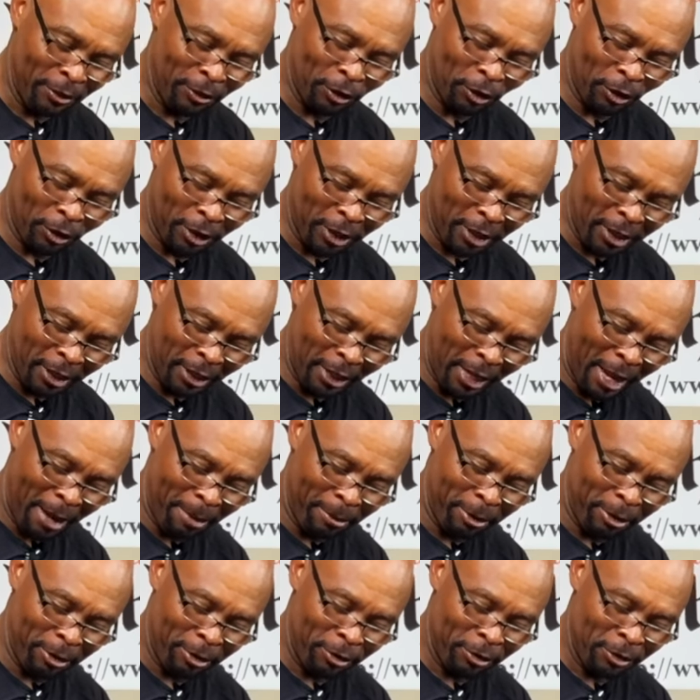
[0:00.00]
thirty
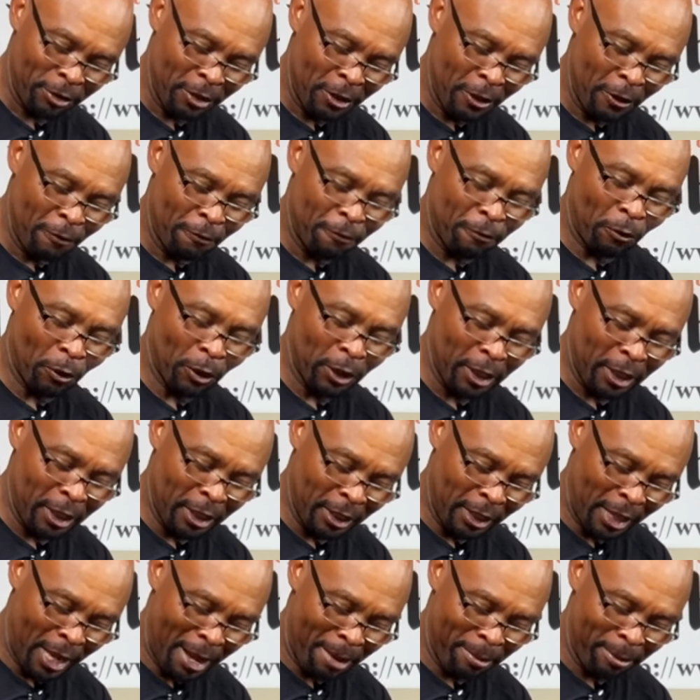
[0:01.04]
kilometers, forty
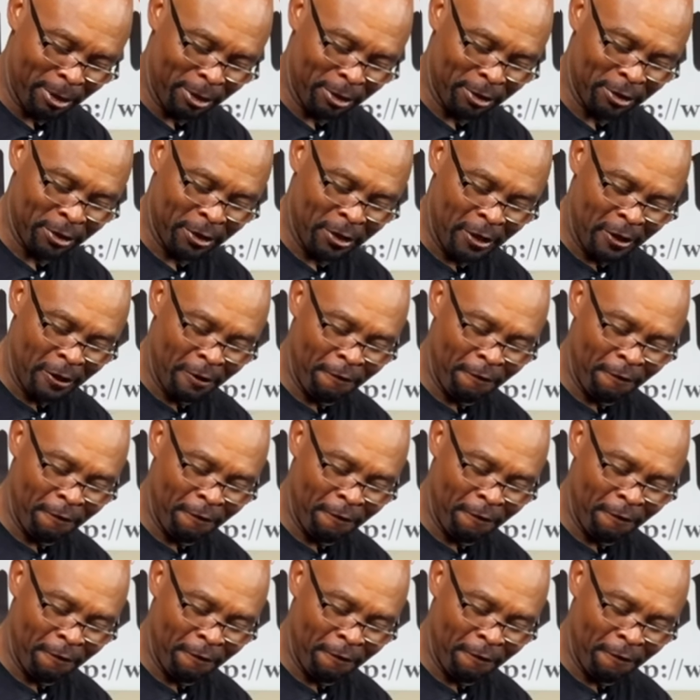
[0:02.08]
kilometers,